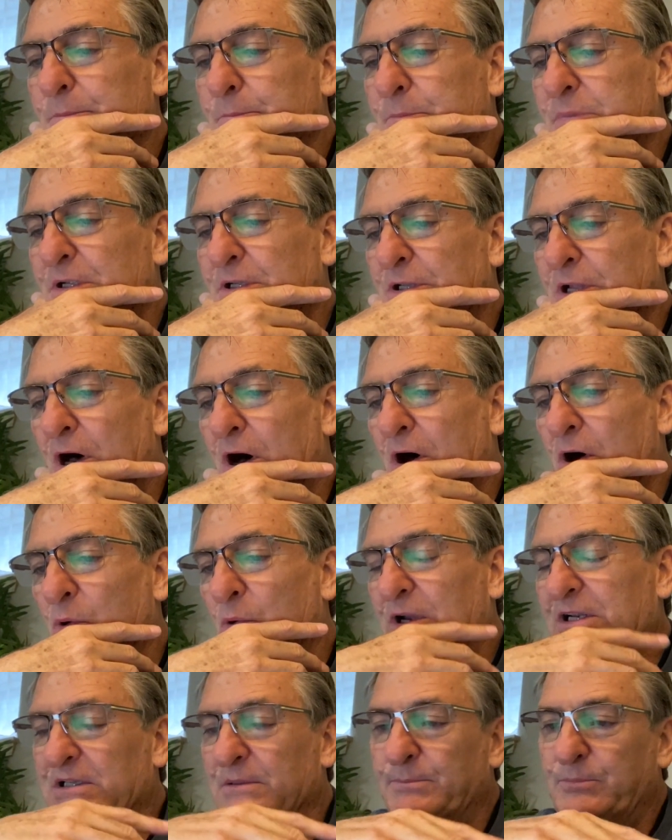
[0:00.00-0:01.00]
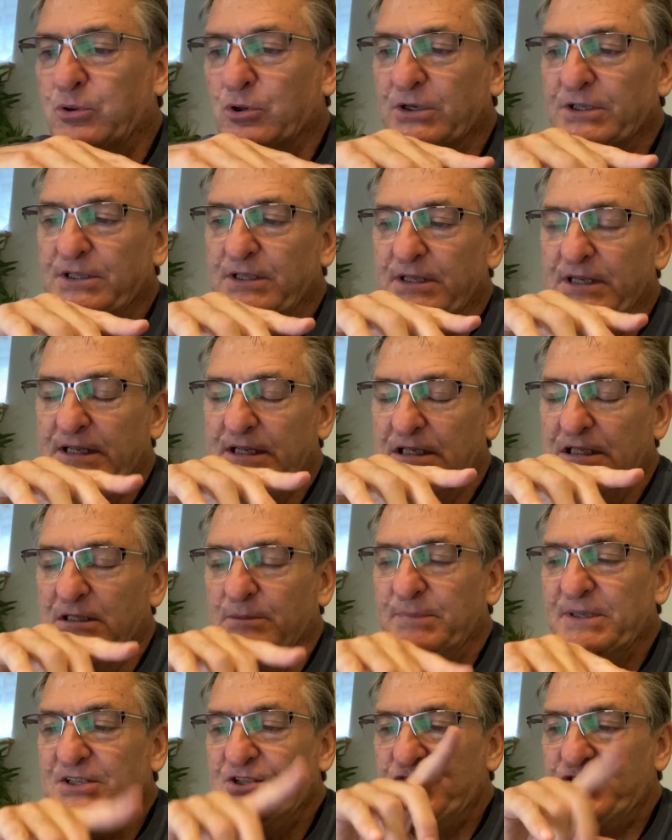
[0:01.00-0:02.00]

below. It'll put it'll be